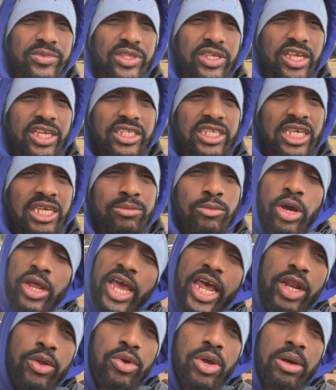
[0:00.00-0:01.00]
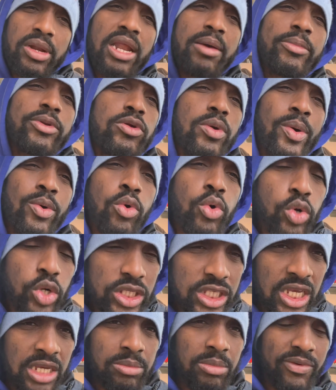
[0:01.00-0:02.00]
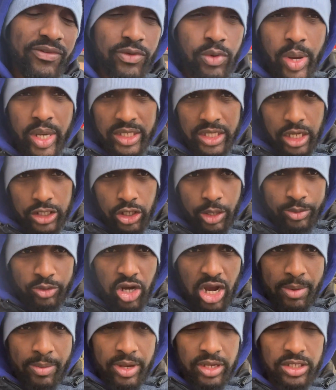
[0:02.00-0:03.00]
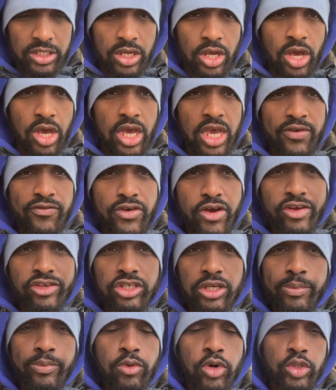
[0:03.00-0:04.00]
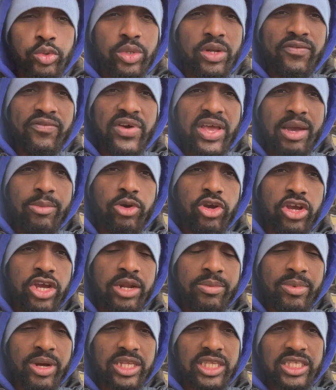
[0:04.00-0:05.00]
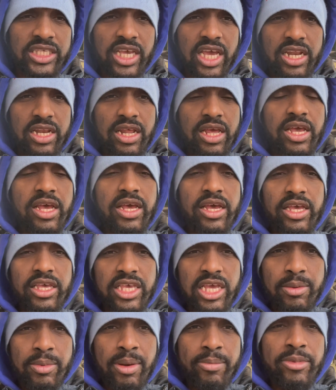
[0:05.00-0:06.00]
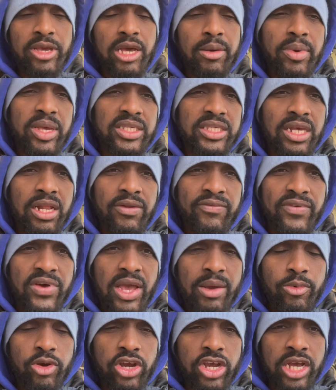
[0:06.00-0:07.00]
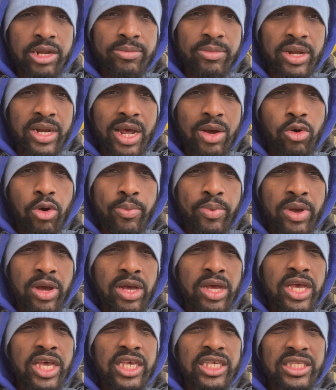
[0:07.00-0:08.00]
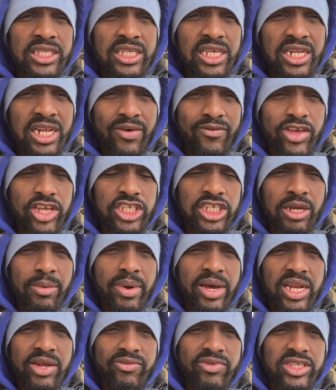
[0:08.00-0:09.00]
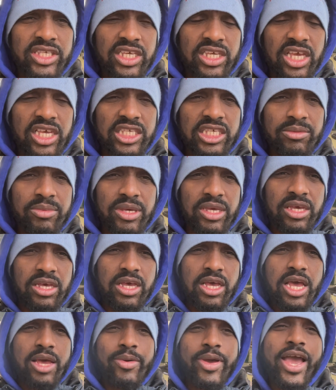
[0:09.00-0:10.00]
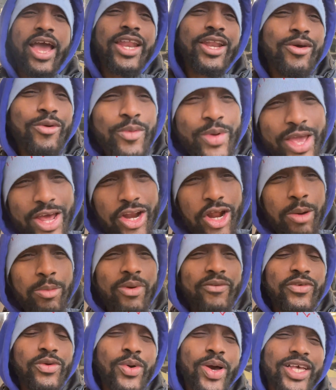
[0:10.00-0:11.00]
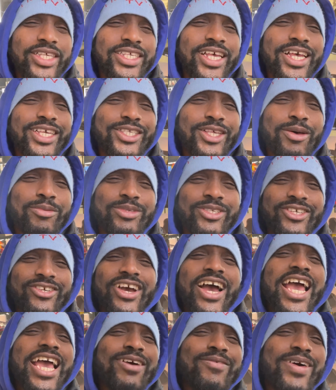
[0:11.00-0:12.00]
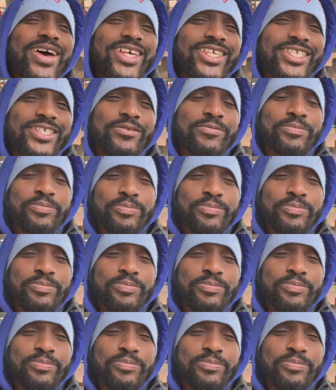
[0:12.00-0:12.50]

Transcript: That's it. But anyway, let me know who you think my viewers and subscribers. If you're in support with the Fire Brigade man, said, yeah man, big myself yourself, Fire Brigade man. I hope you still have your job and everything, you see me? But anyway, now my viewers and subscribers